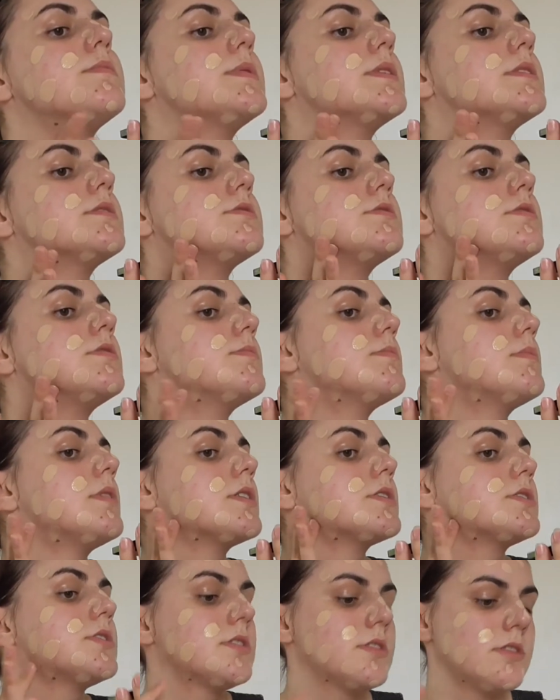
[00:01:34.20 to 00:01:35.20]
bit too
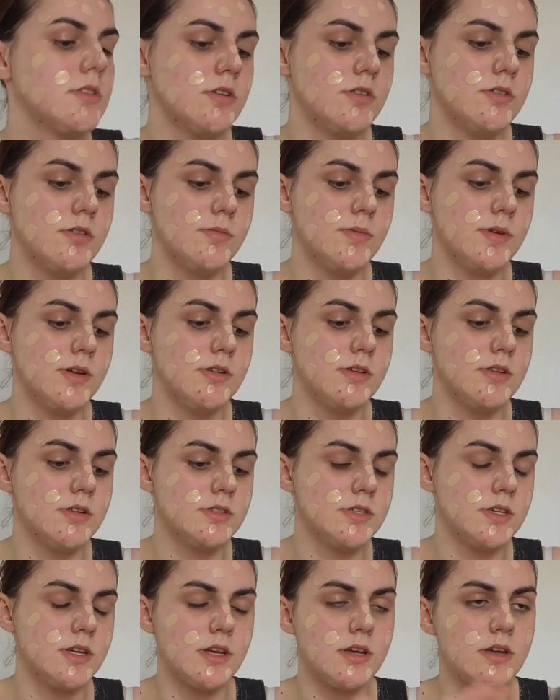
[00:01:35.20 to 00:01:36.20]
much though, I'm
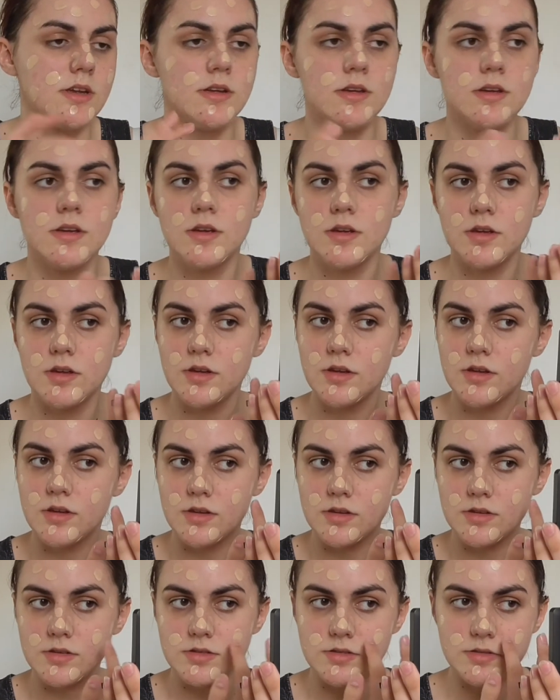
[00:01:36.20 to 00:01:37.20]
noticing.
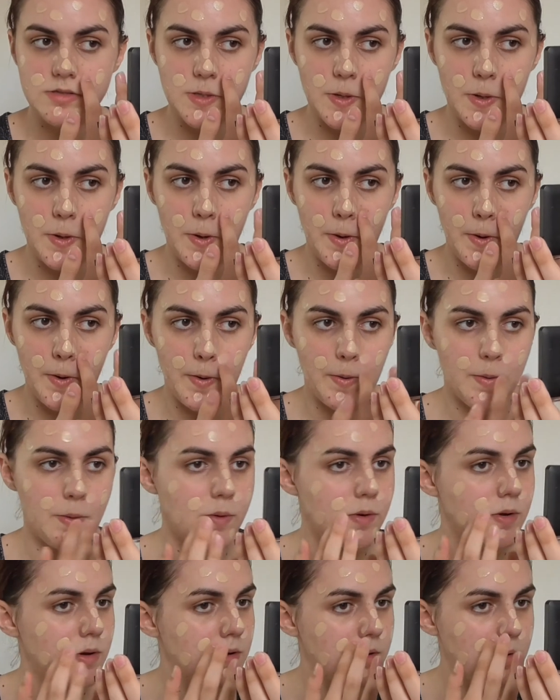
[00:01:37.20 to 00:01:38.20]
So,
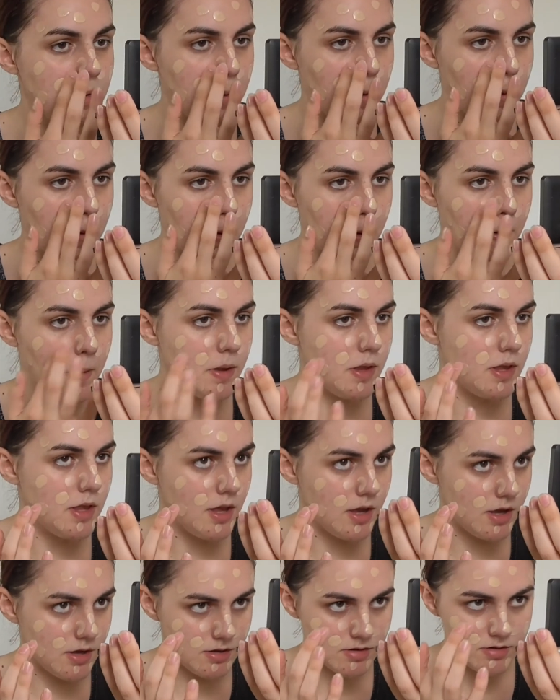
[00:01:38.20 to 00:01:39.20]

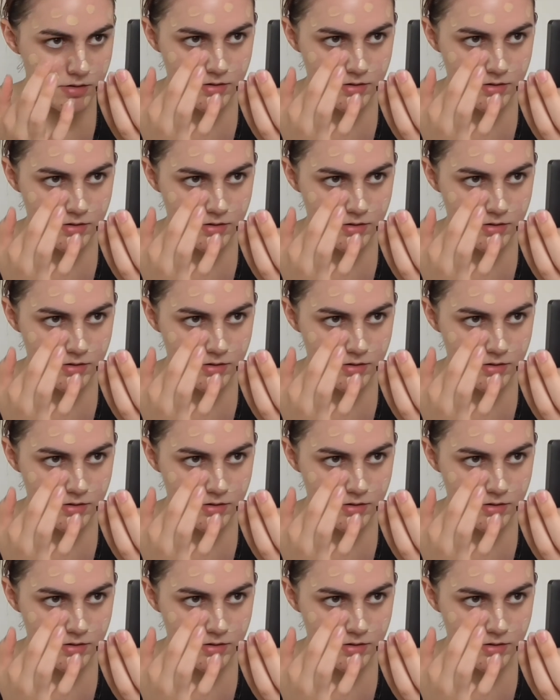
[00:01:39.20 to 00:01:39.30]
yeah.